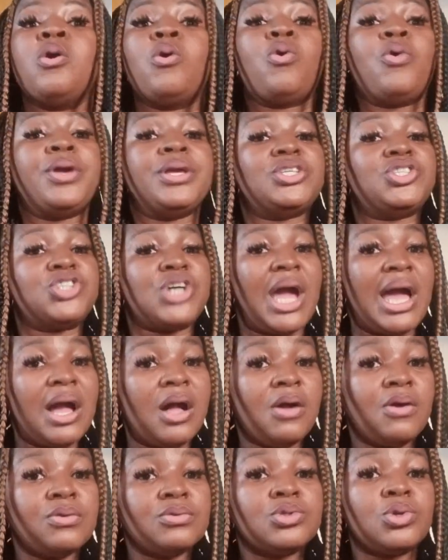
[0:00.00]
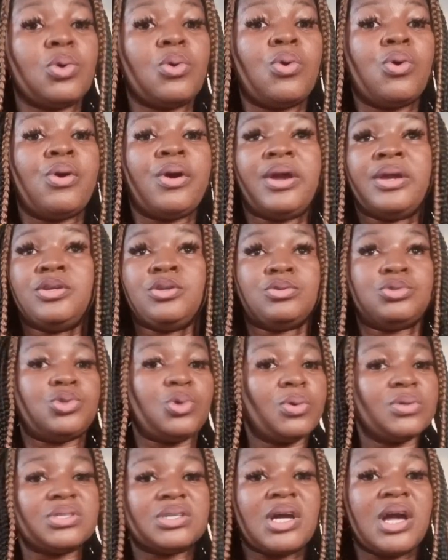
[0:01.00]
or a child or your
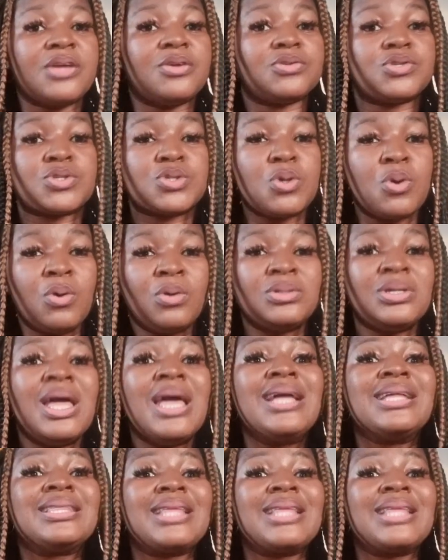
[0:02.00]
daughter your son